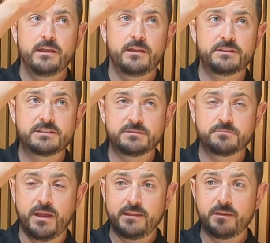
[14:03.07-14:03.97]
And this is
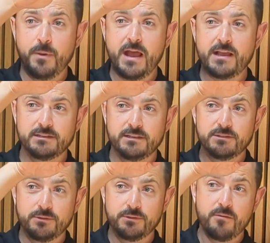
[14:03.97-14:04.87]
my capacity.
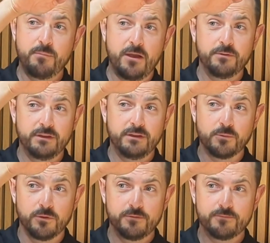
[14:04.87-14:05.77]
So they're about
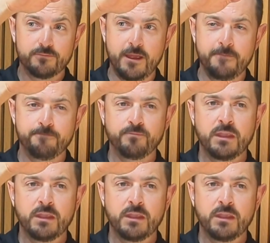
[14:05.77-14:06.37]
equal, right?